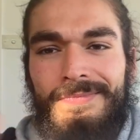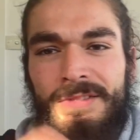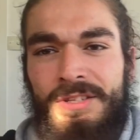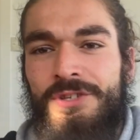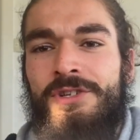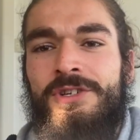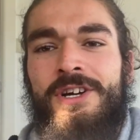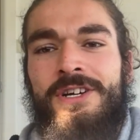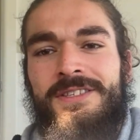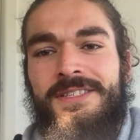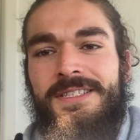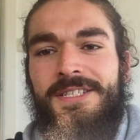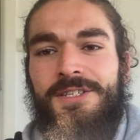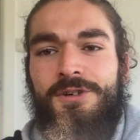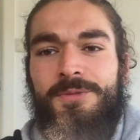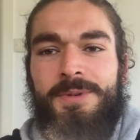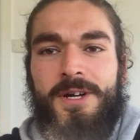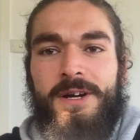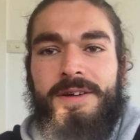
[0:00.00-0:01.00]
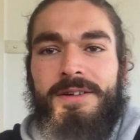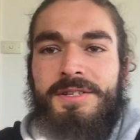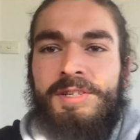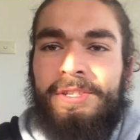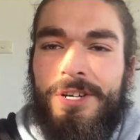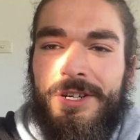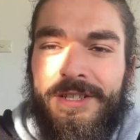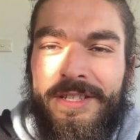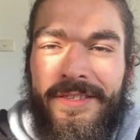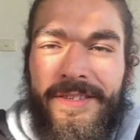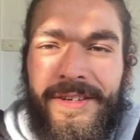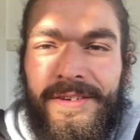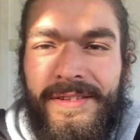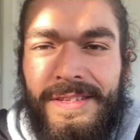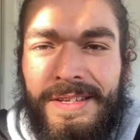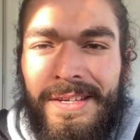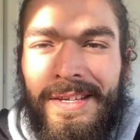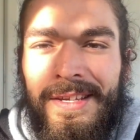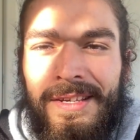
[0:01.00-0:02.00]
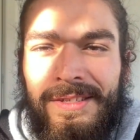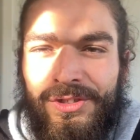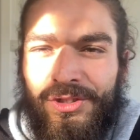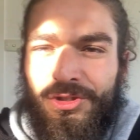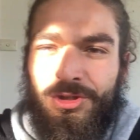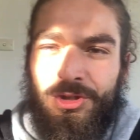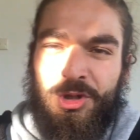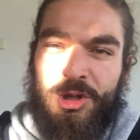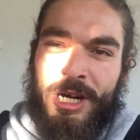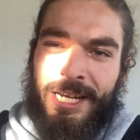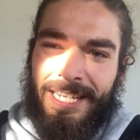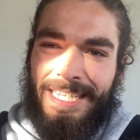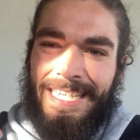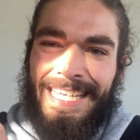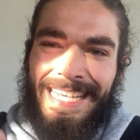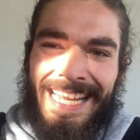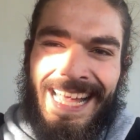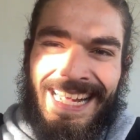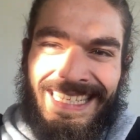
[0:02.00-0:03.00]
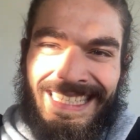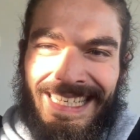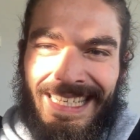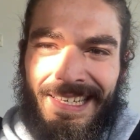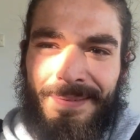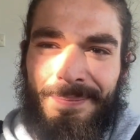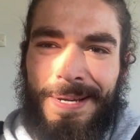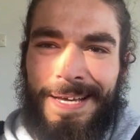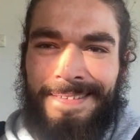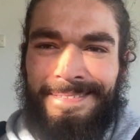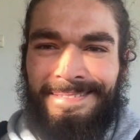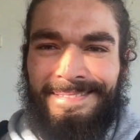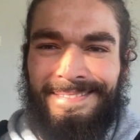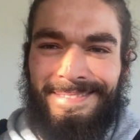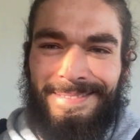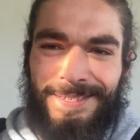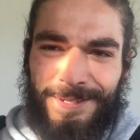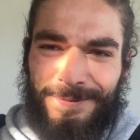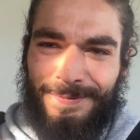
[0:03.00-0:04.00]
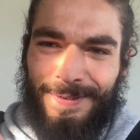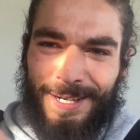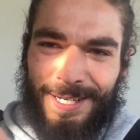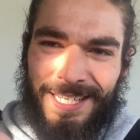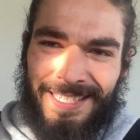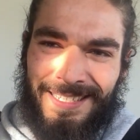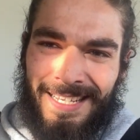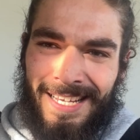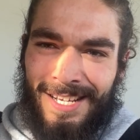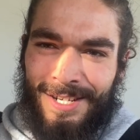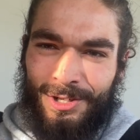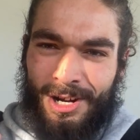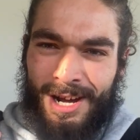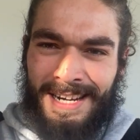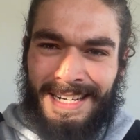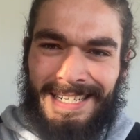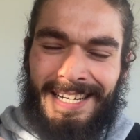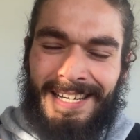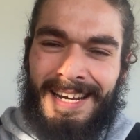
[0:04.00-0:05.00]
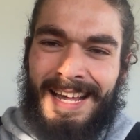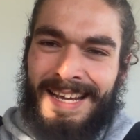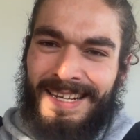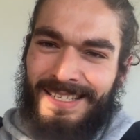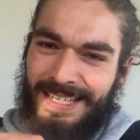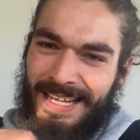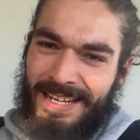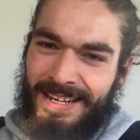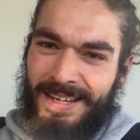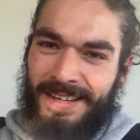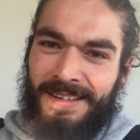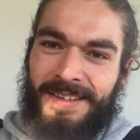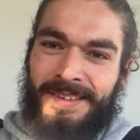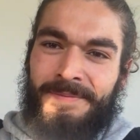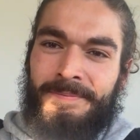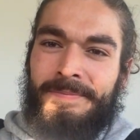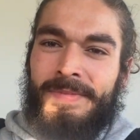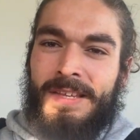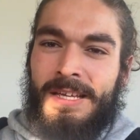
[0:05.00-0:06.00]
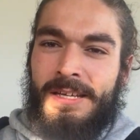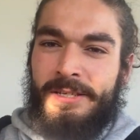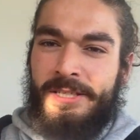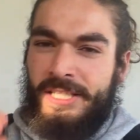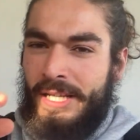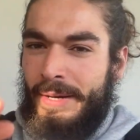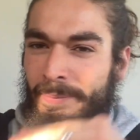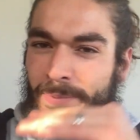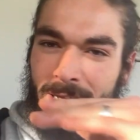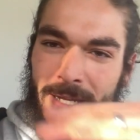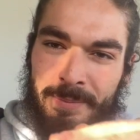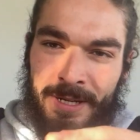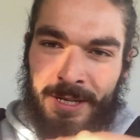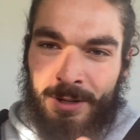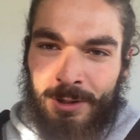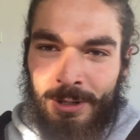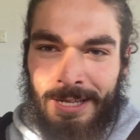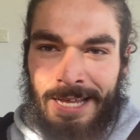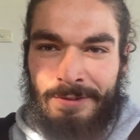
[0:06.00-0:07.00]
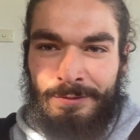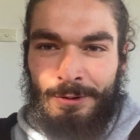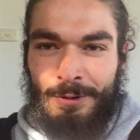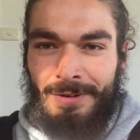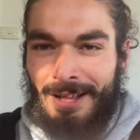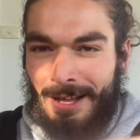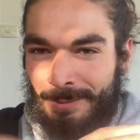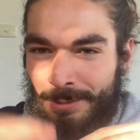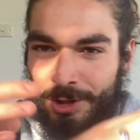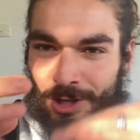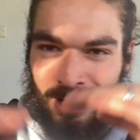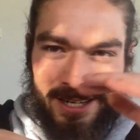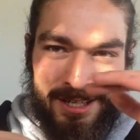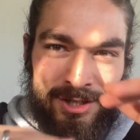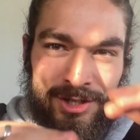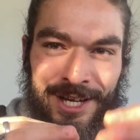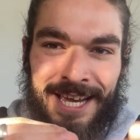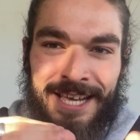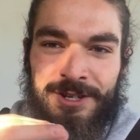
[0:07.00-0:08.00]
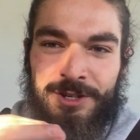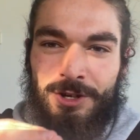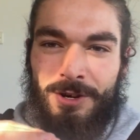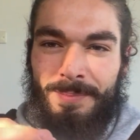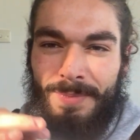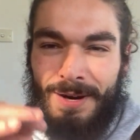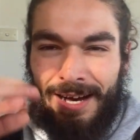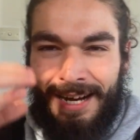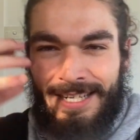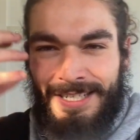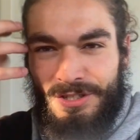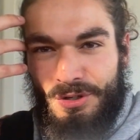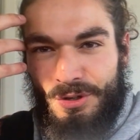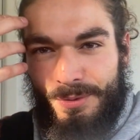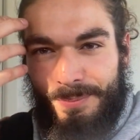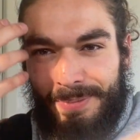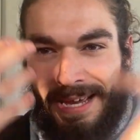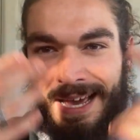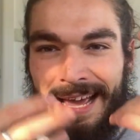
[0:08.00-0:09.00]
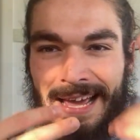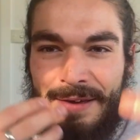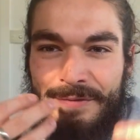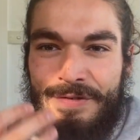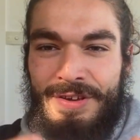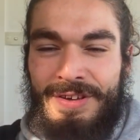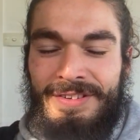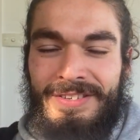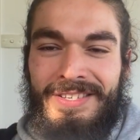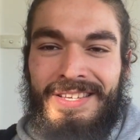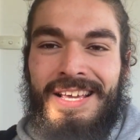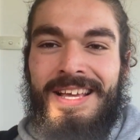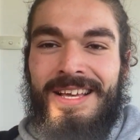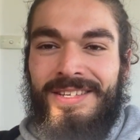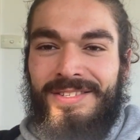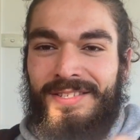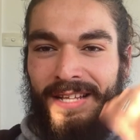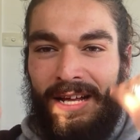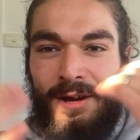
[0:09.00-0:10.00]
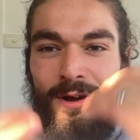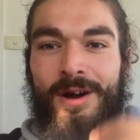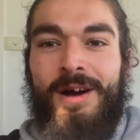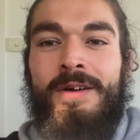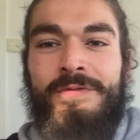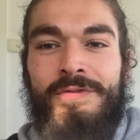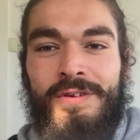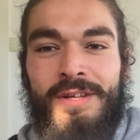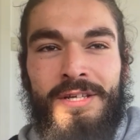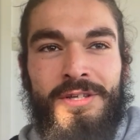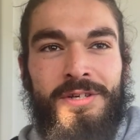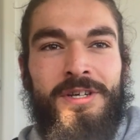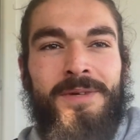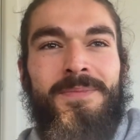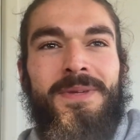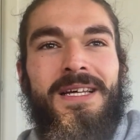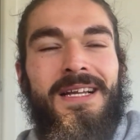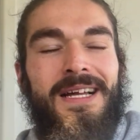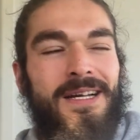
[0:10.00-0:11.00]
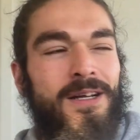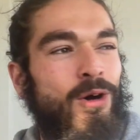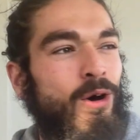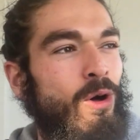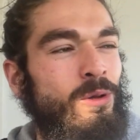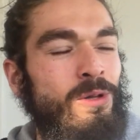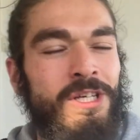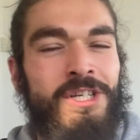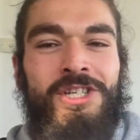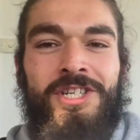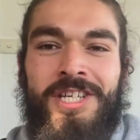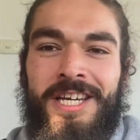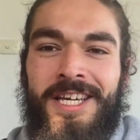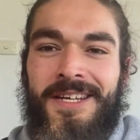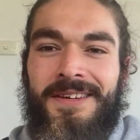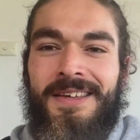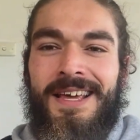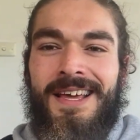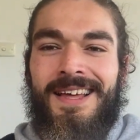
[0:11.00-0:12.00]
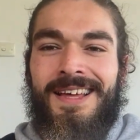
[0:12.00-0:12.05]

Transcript: you know the deal, bro. You know the deal. Just trying to connect here, man. Just fucking trying to connect in a subliminal level. I'm trying to change your mind, your behaviors, so that hopefully you can be like, holy shit,